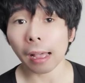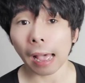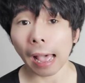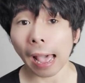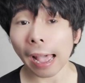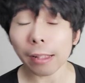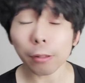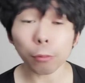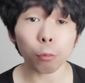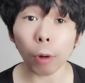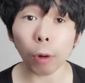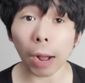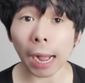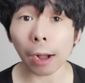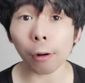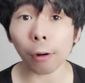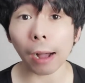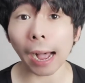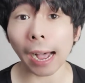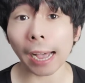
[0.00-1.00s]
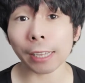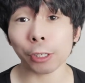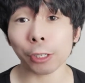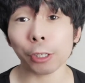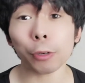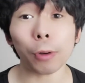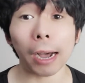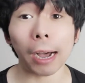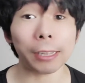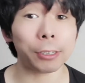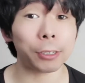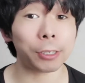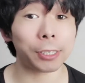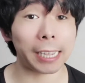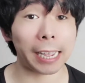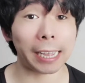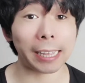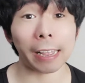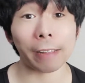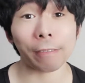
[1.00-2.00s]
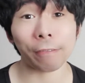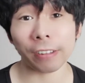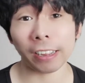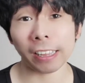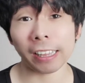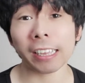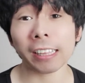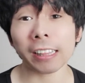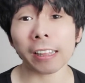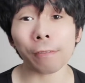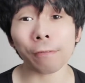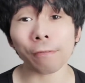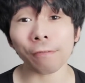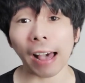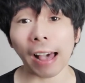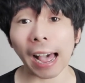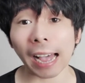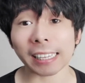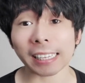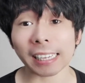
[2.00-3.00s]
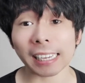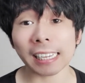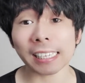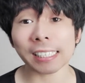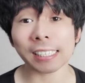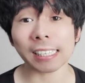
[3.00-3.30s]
And while I do understand that feeling, the fact is